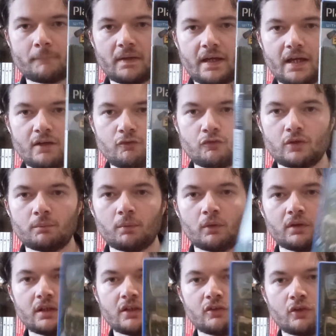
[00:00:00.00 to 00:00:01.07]

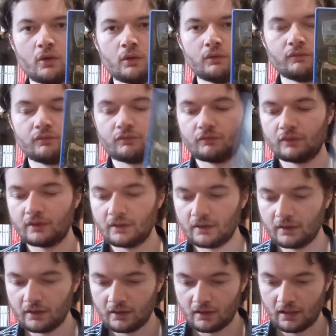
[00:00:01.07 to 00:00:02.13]
everybody's golf.
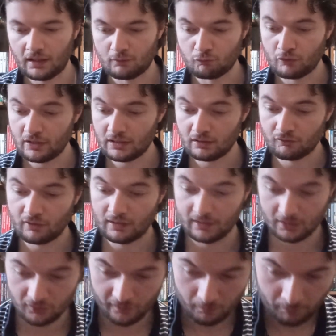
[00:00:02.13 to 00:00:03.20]
I'm really, really
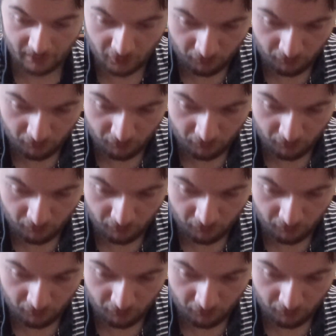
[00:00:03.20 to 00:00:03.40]
into the PS